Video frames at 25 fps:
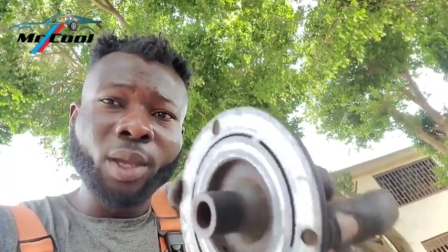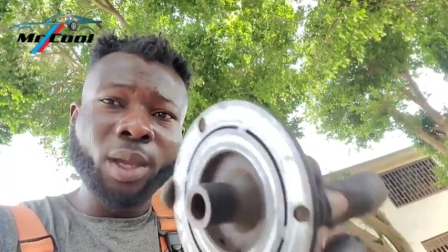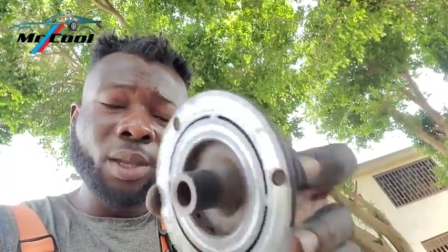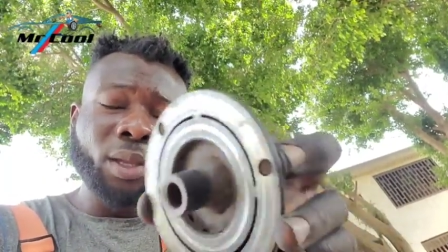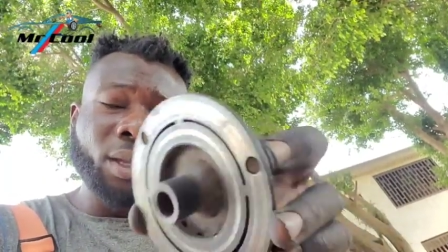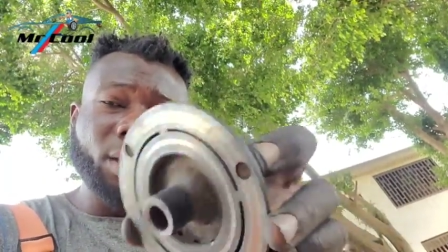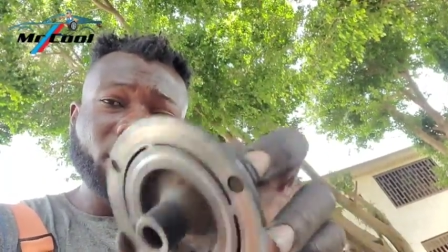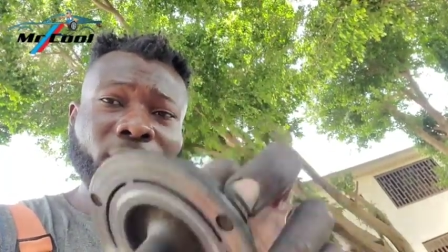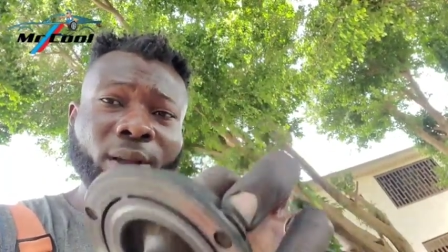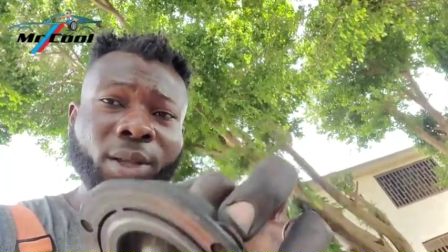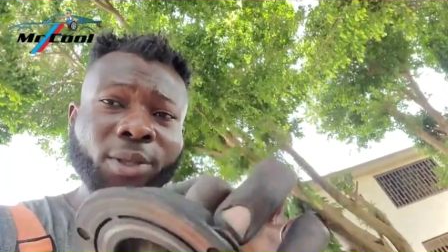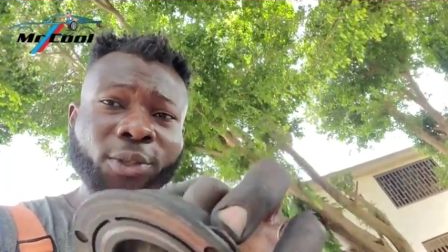
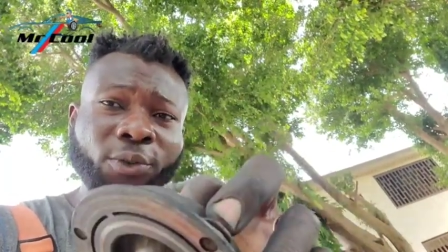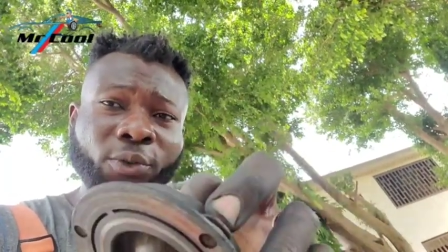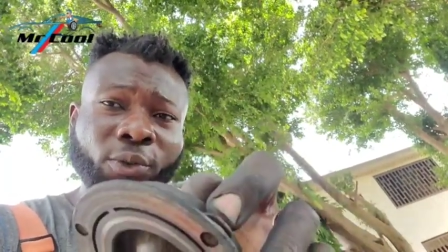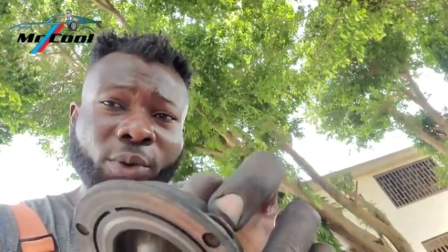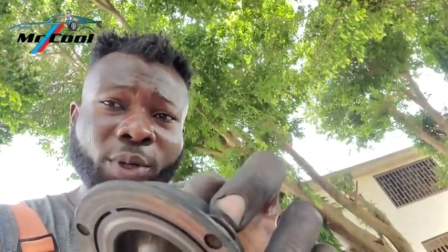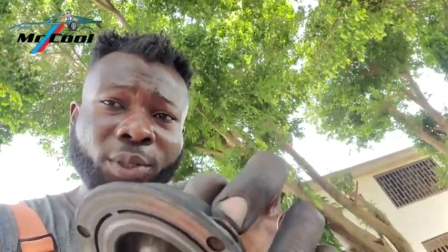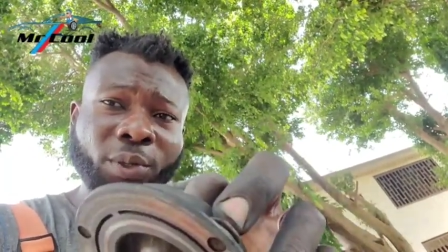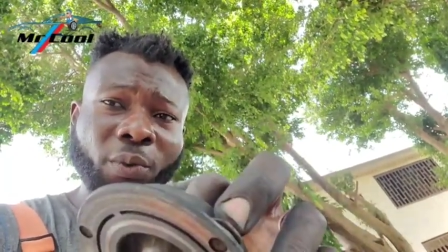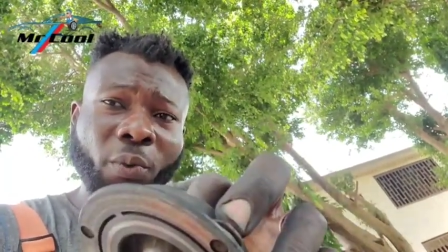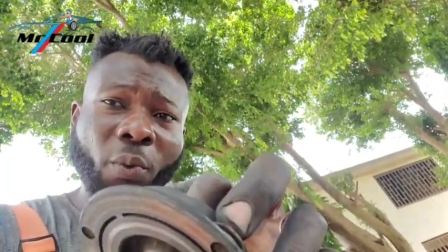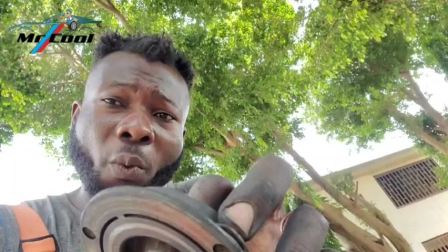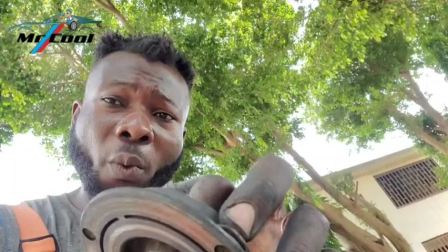The next
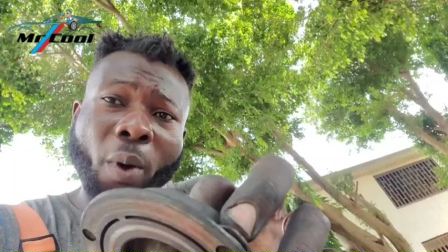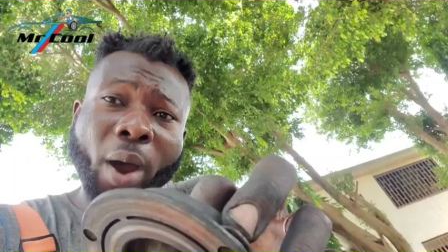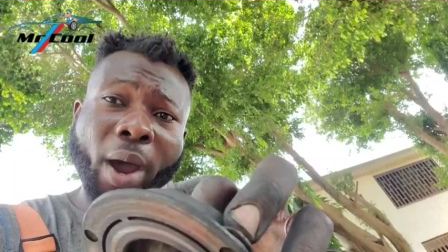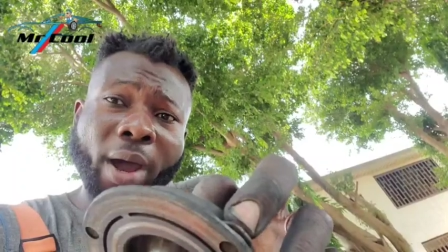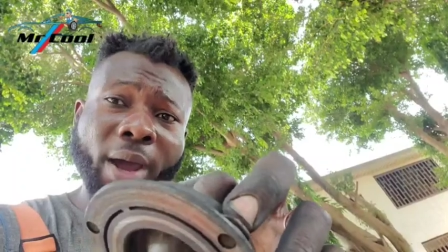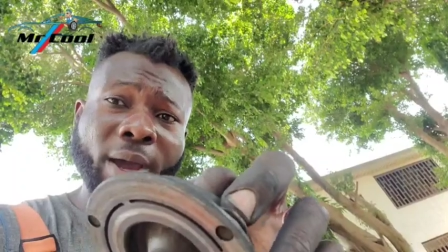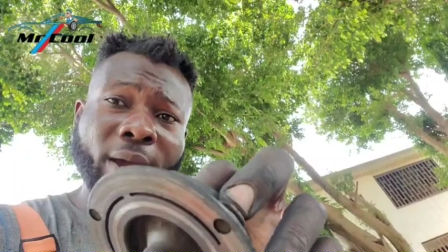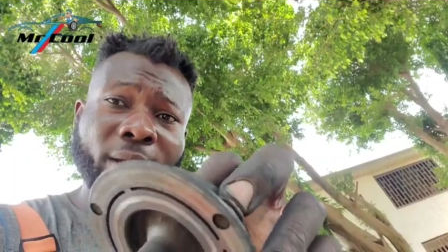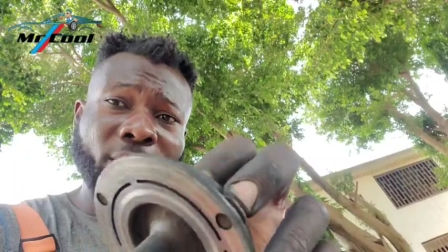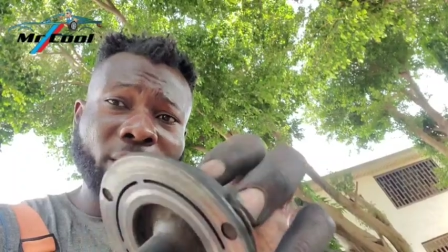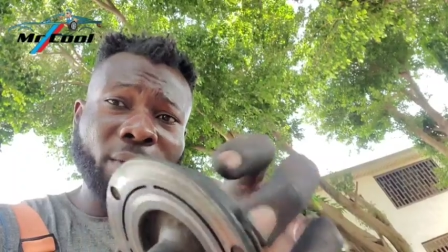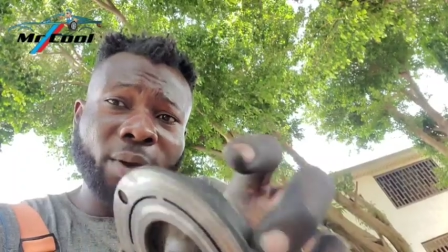reason
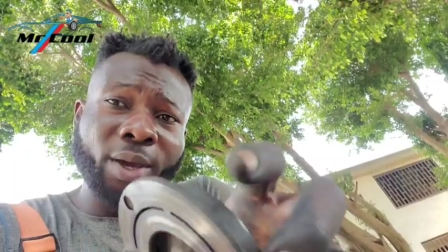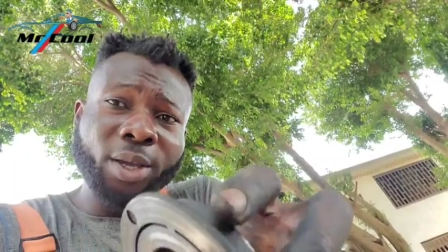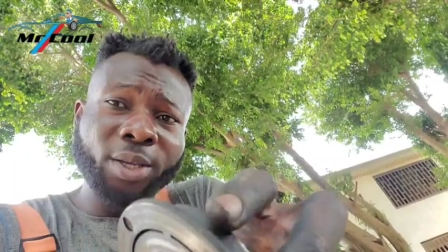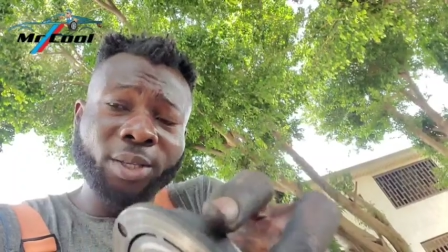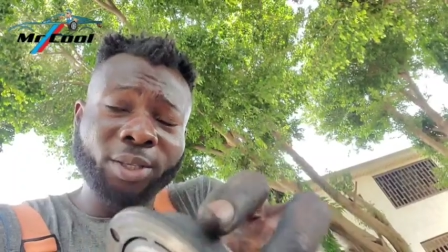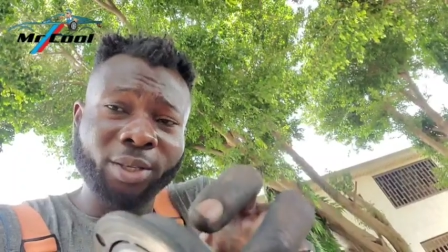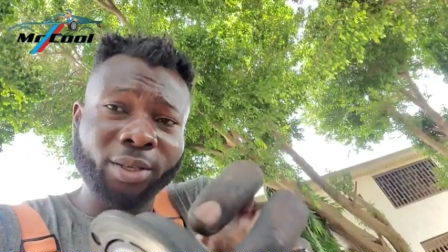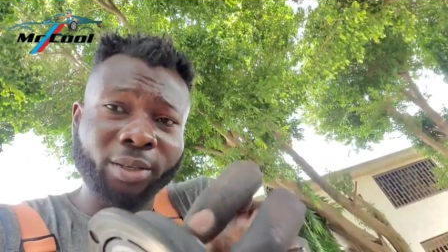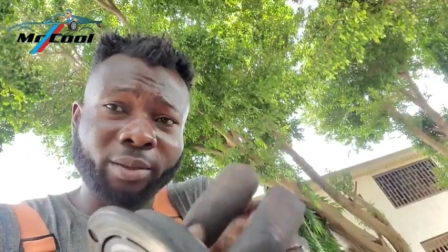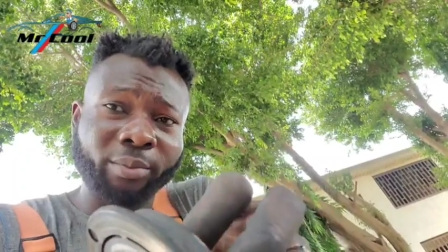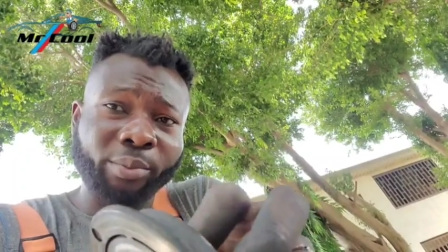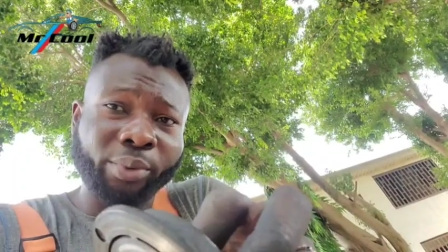why your
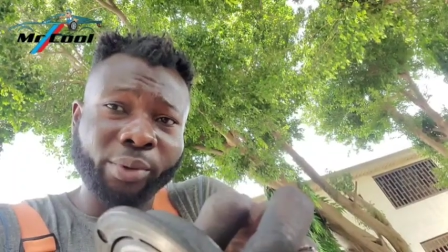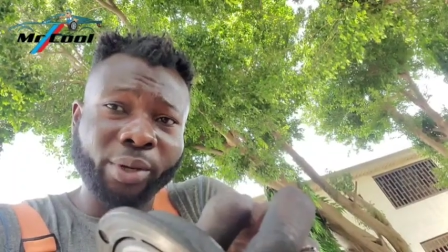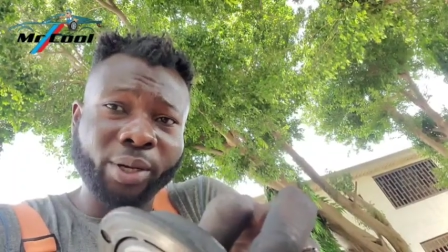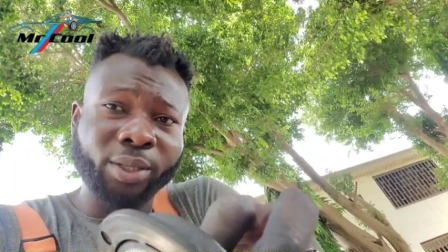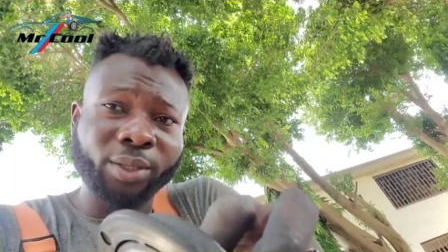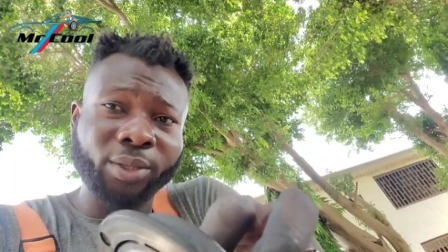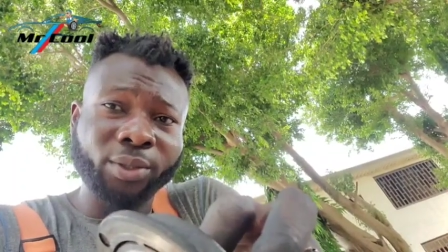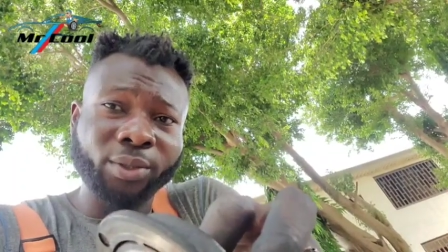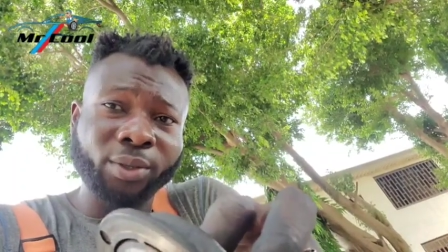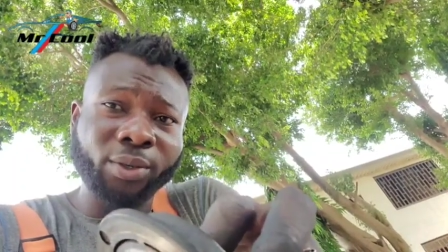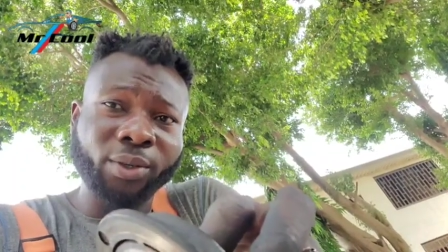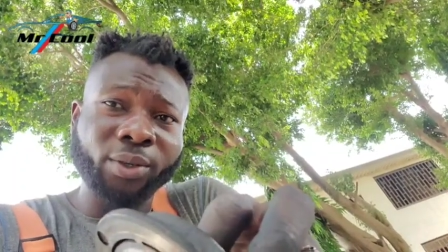AC
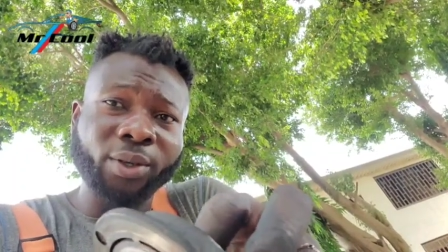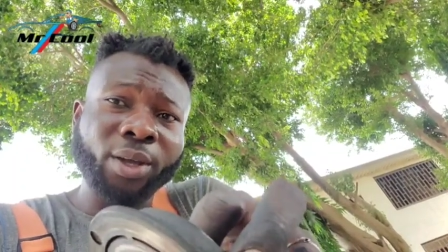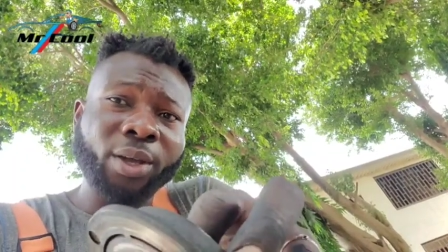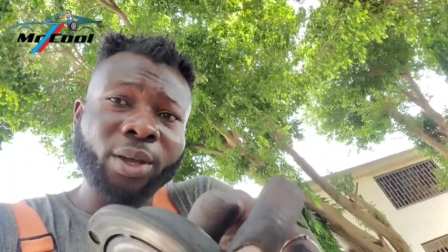compressor